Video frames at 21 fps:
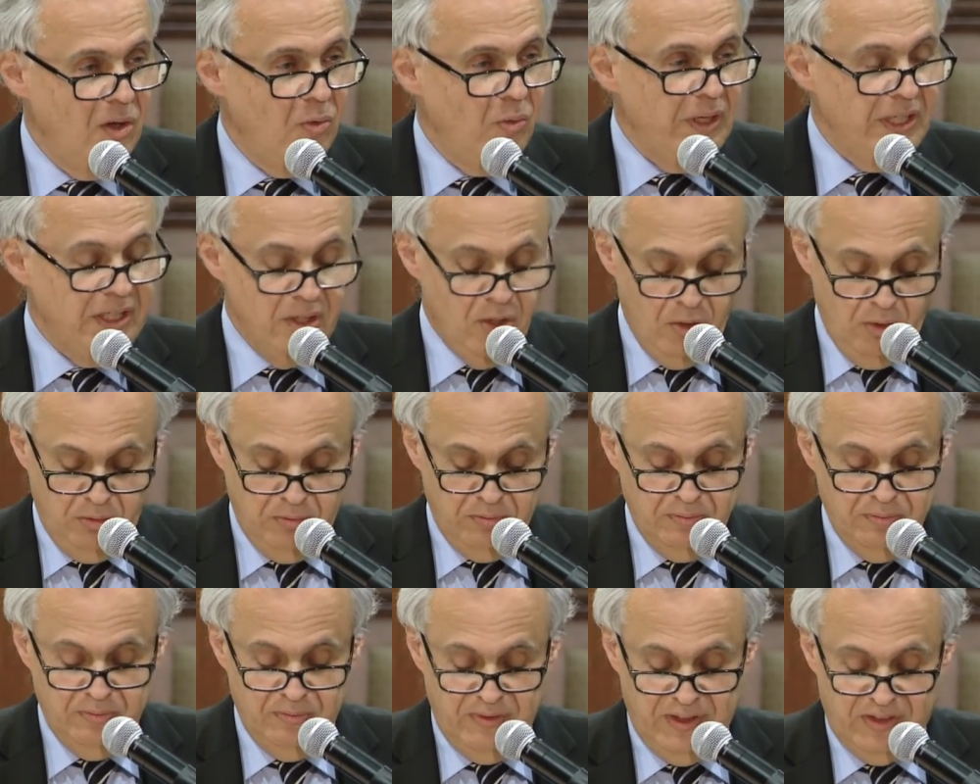We
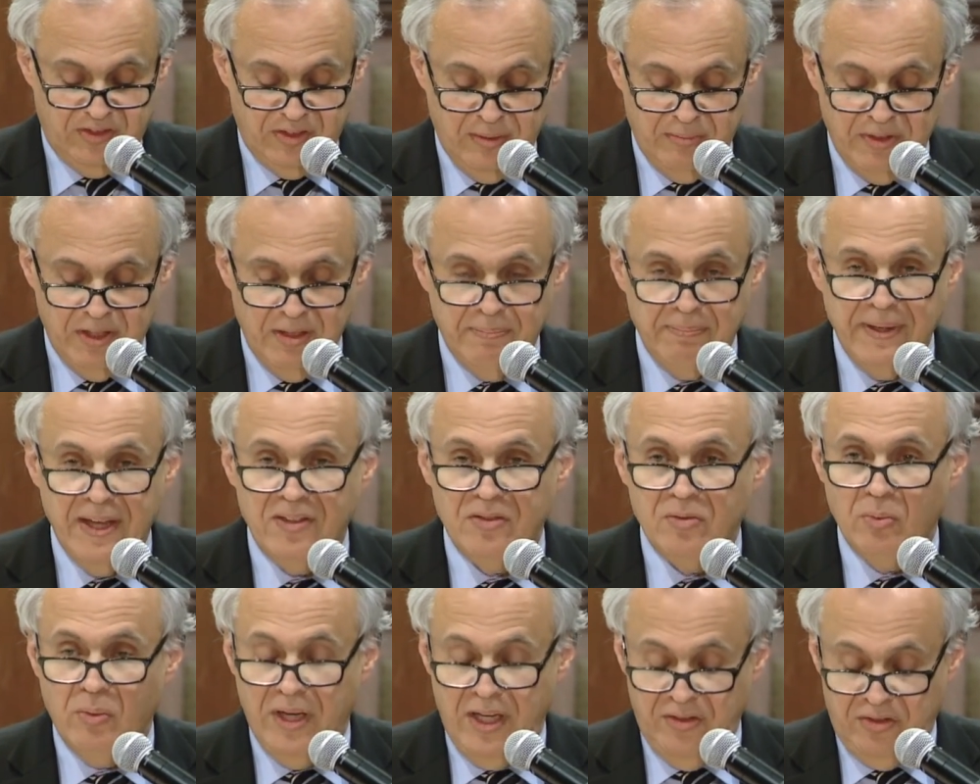know that some of the
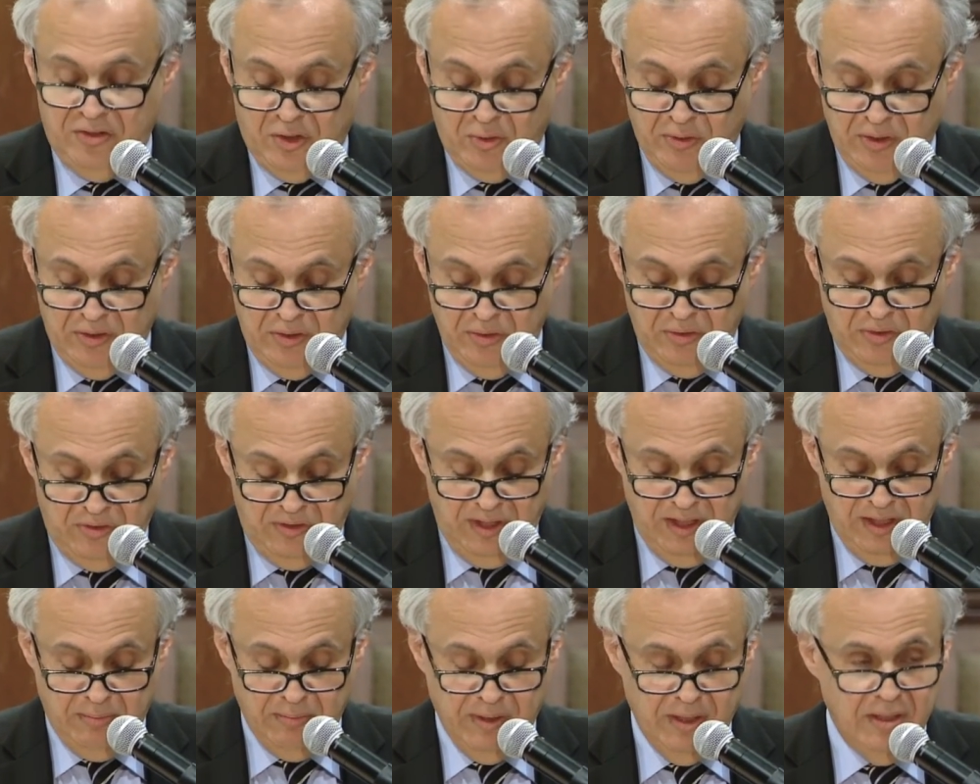best ways to reduce
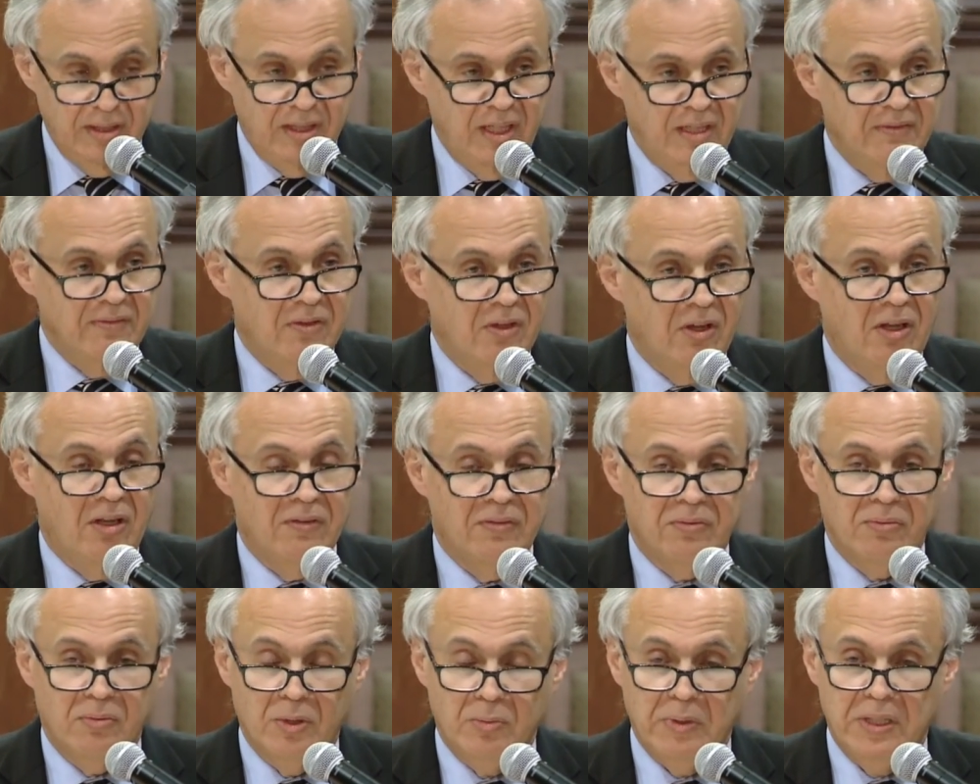stigma
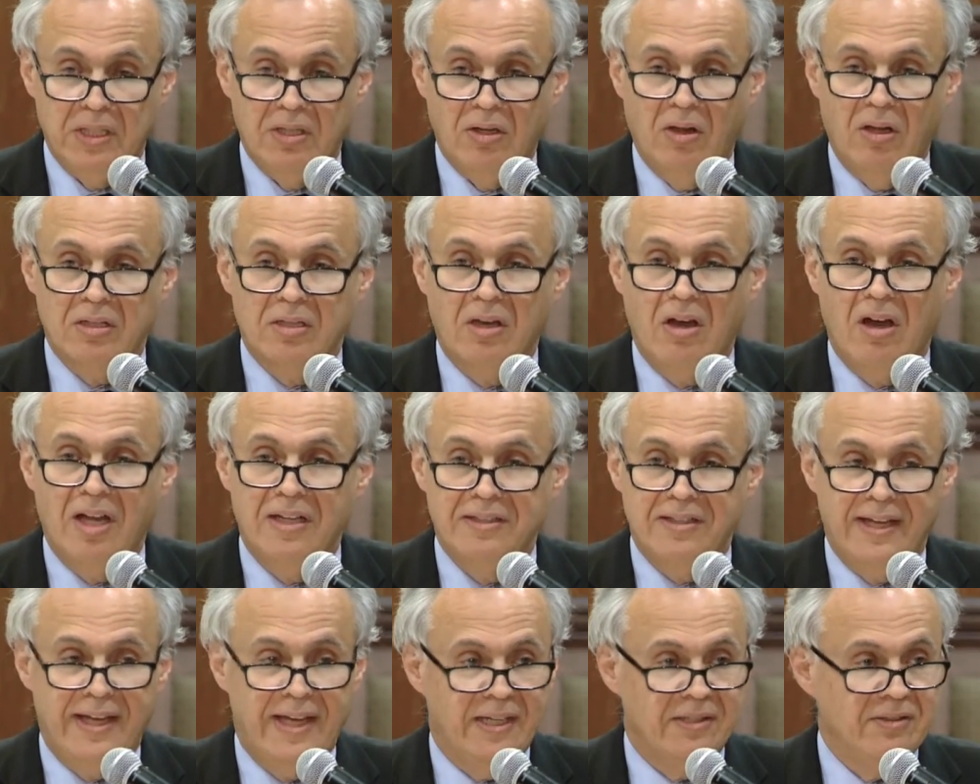involve what we call
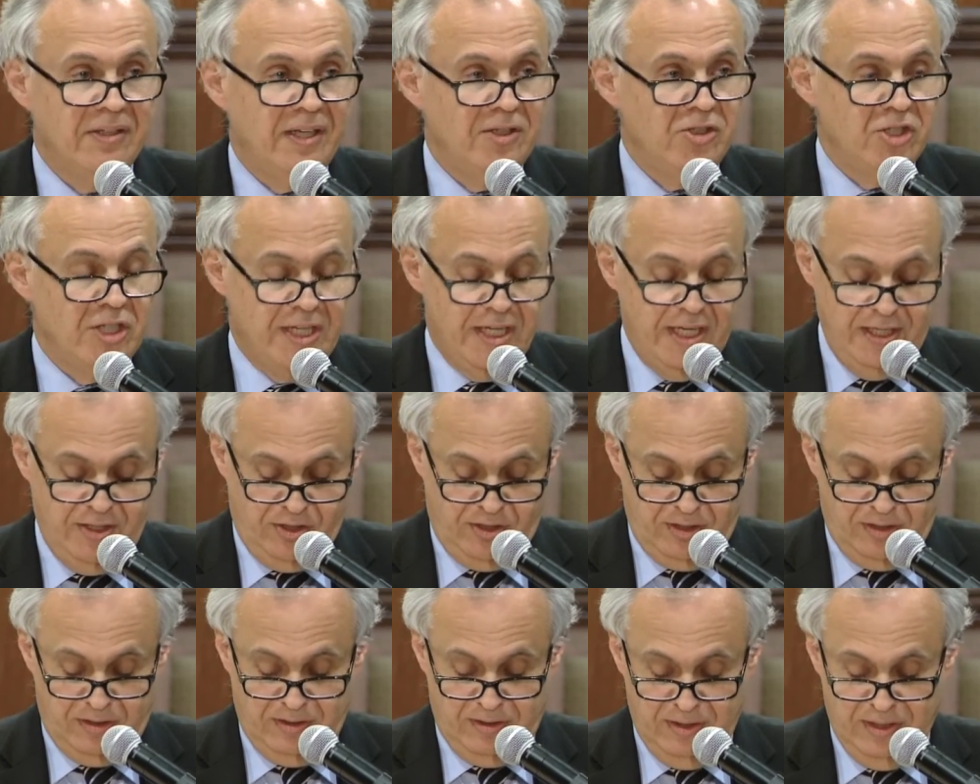contact
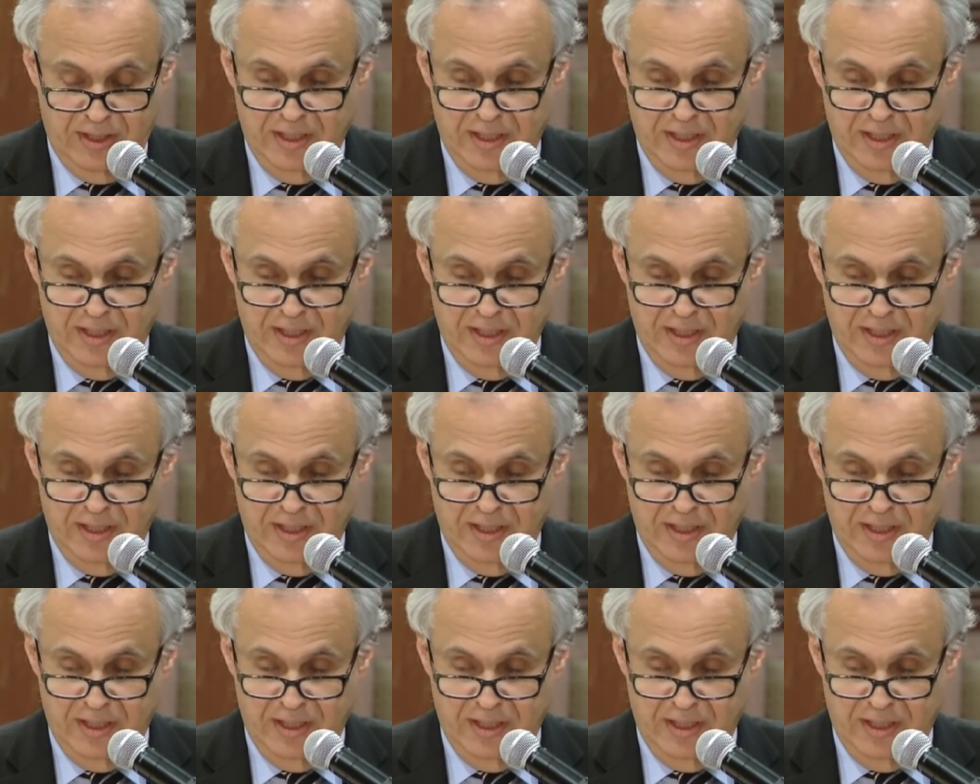education,